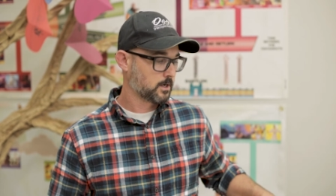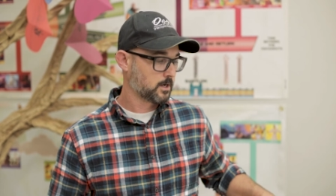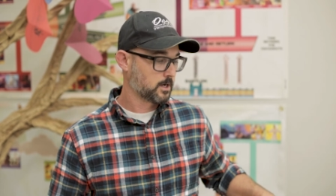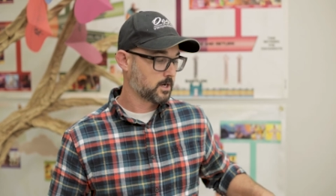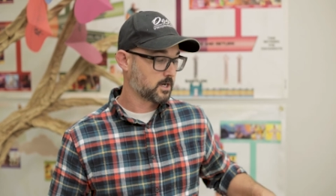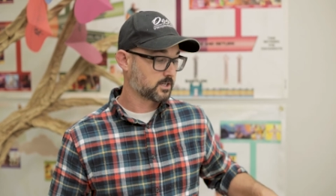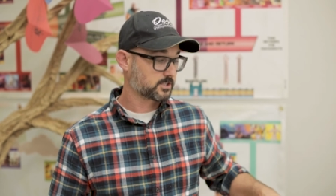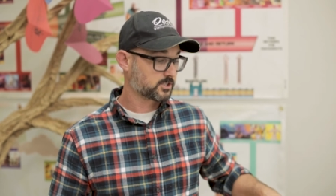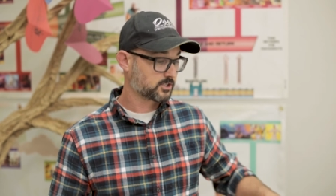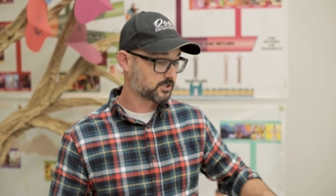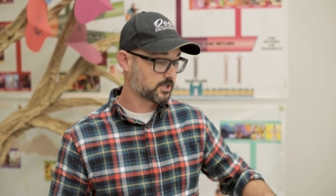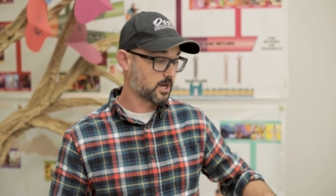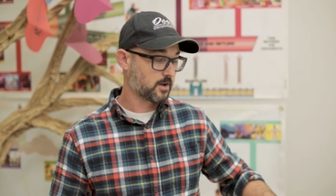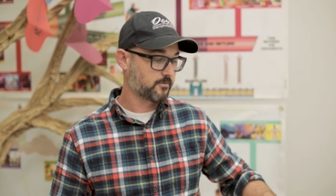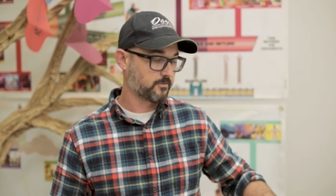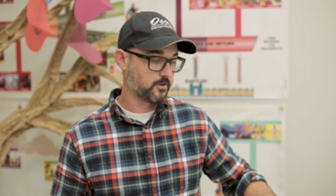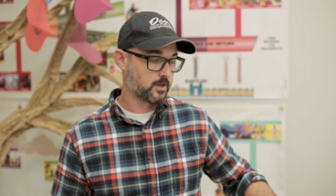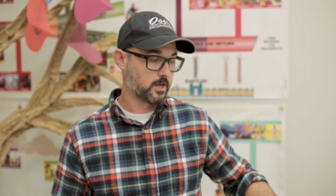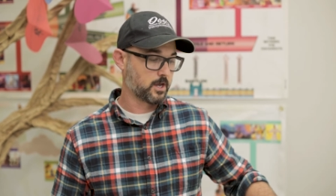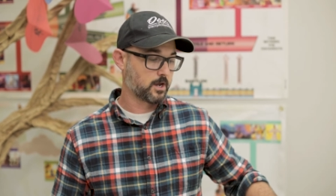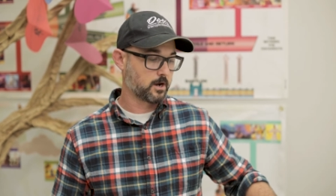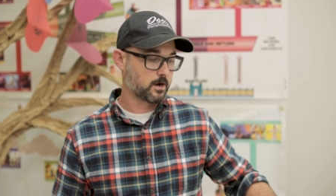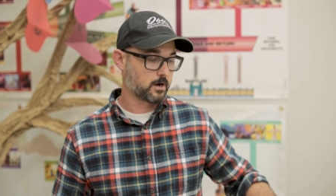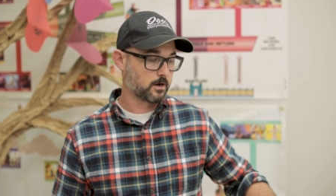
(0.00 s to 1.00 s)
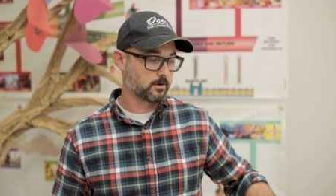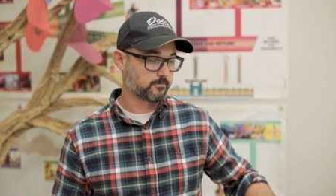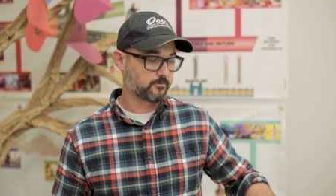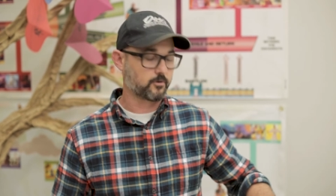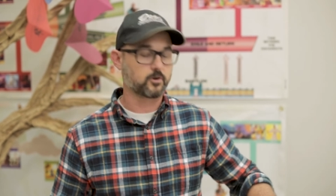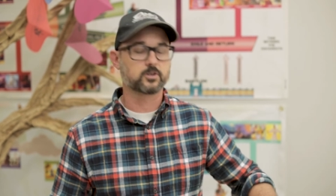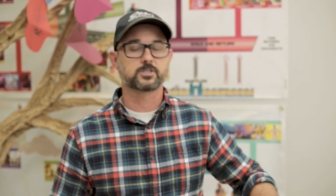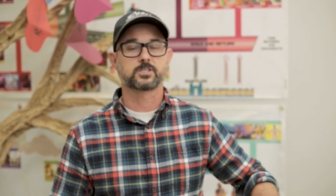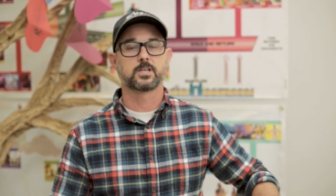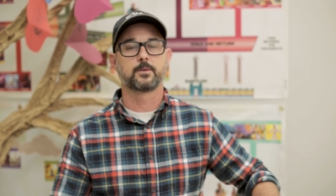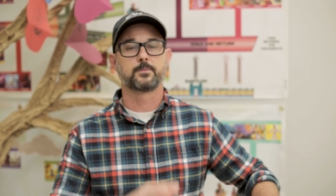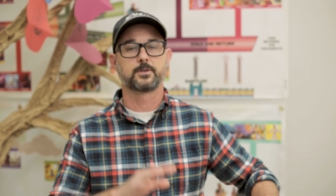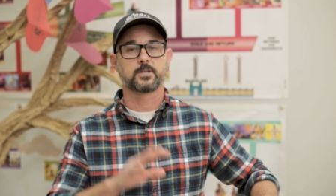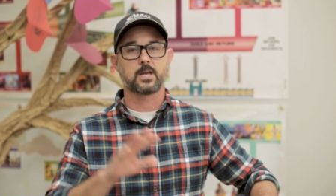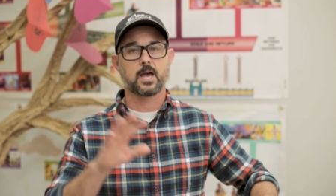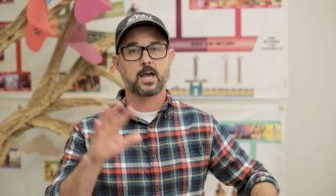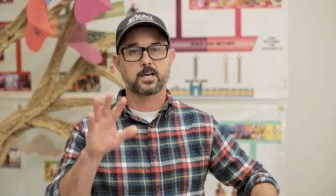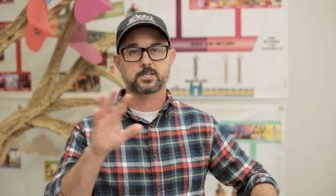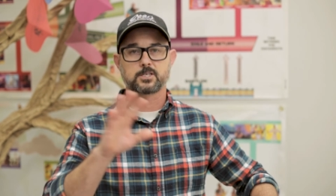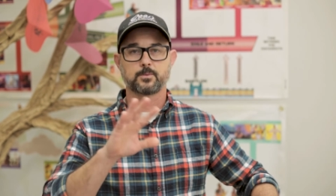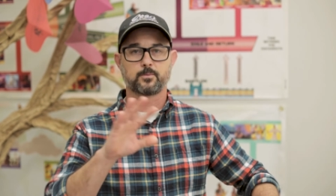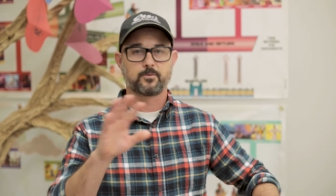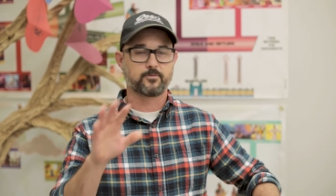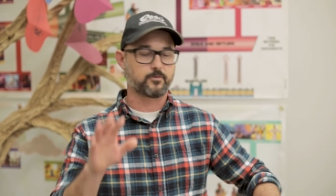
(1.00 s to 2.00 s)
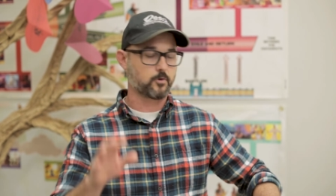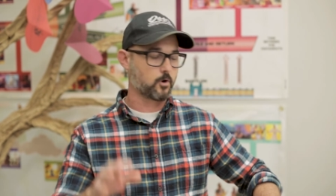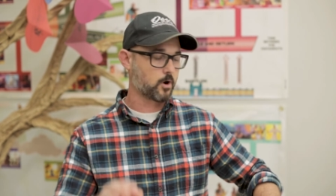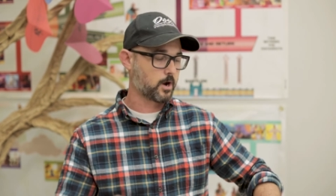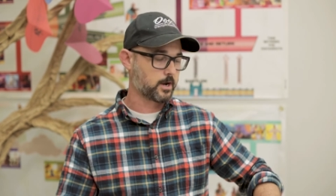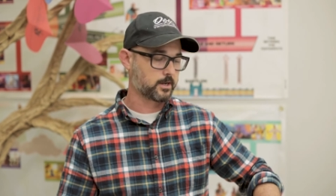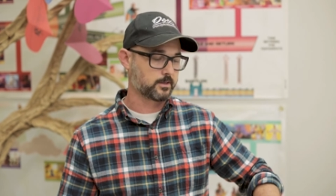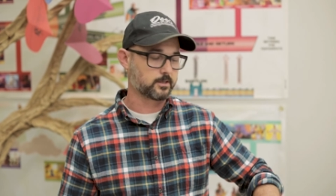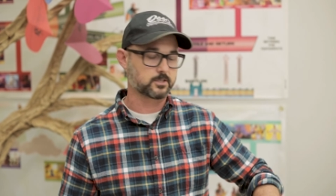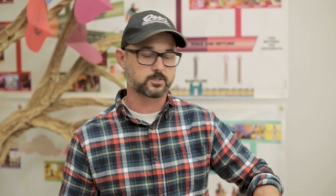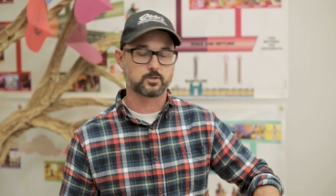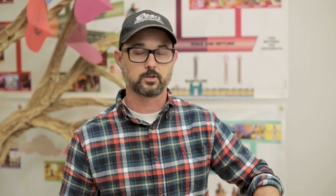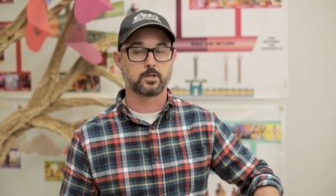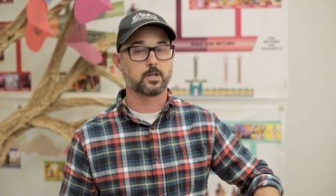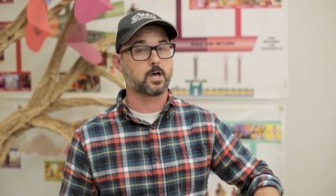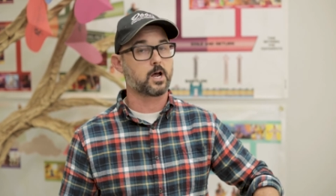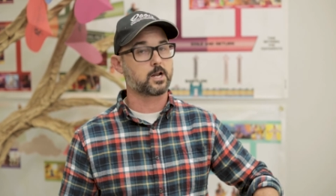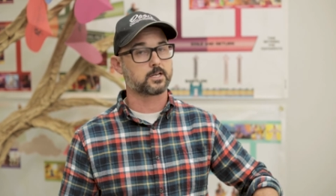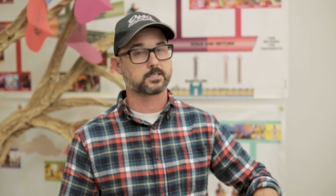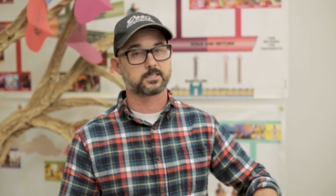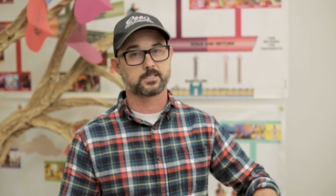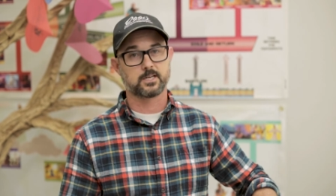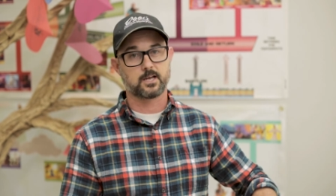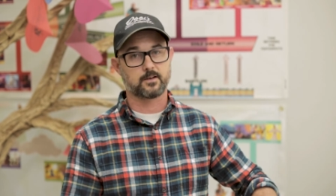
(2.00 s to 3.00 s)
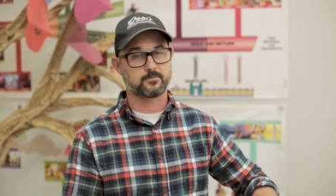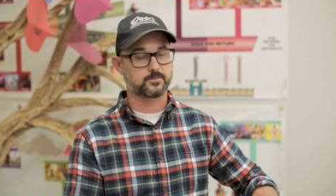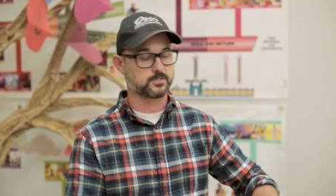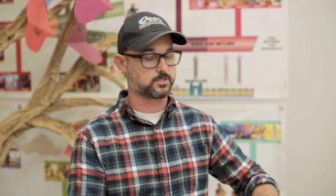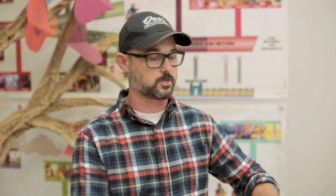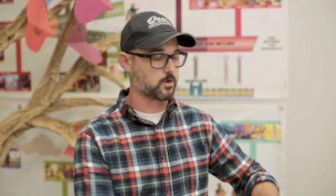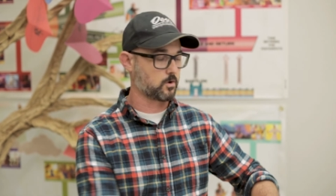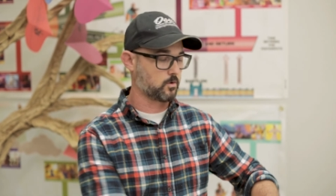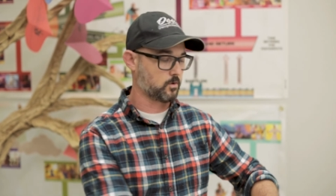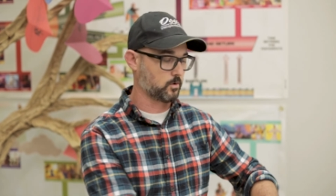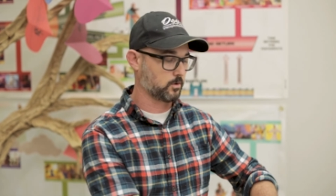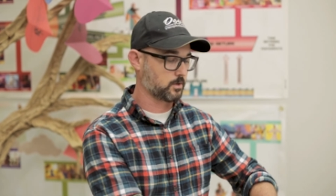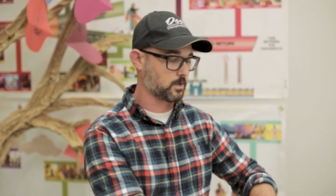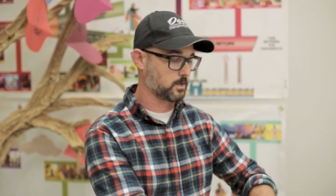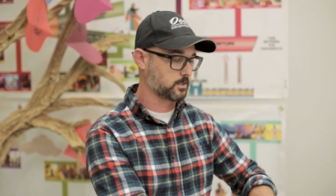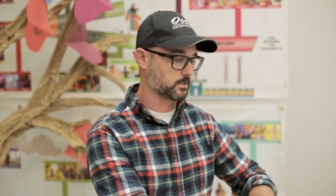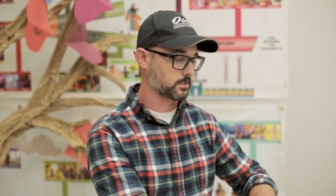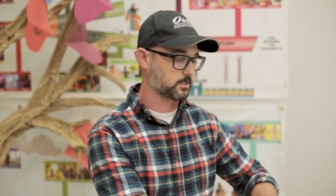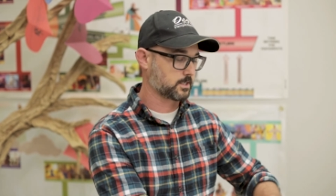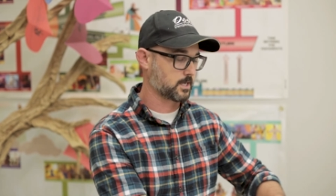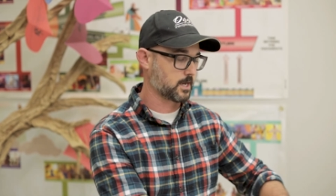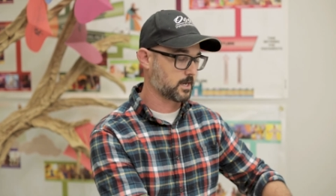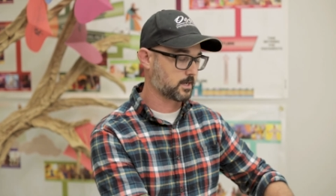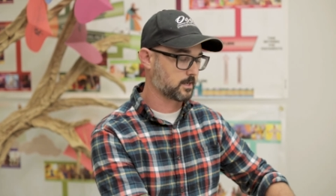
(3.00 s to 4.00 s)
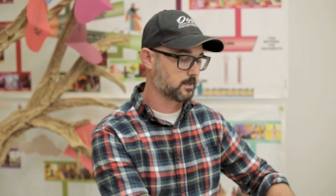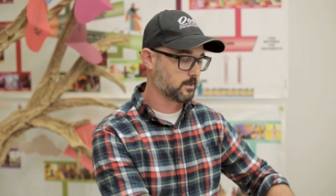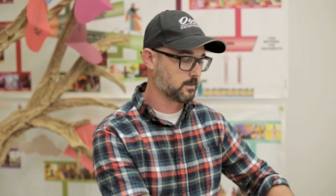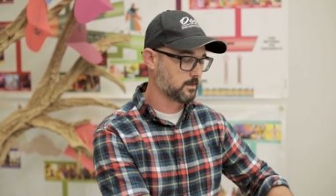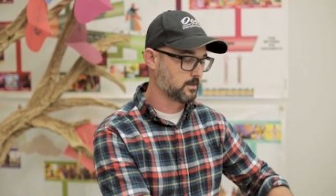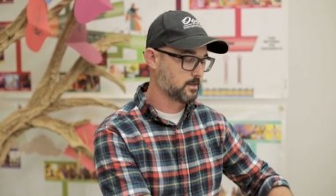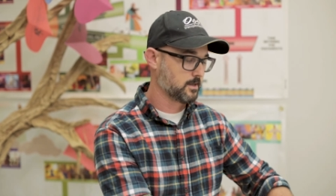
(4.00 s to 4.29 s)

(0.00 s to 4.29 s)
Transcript: uh, stuff here. First, let me, actually before I, there's a lot of stuff, so hold on a sec.